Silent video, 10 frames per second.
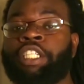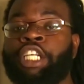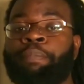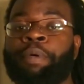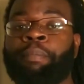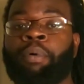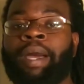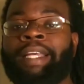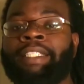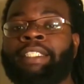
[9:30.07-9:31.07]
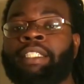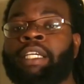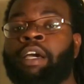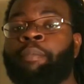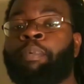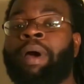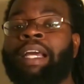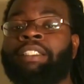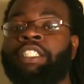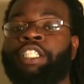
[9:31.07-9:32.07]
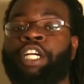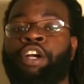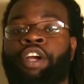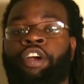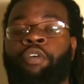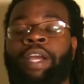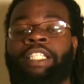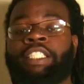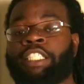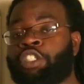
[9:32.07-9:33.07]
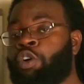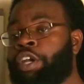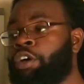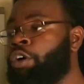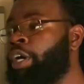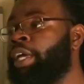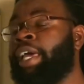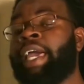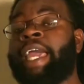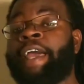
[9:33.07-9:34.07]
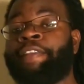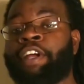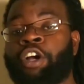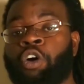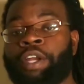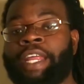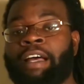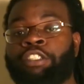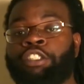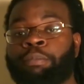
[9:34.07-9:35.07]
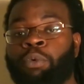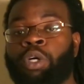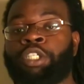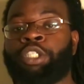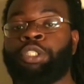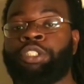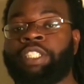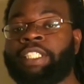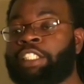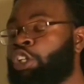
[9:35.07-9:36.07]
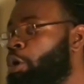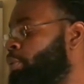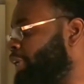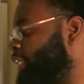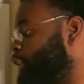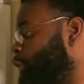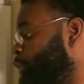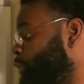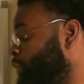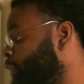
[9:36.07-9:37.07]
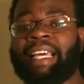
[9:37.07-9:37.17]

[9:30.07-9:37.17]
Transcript: a dip in price prior to the current correction that's going on, and they're going down some more due to these global issues.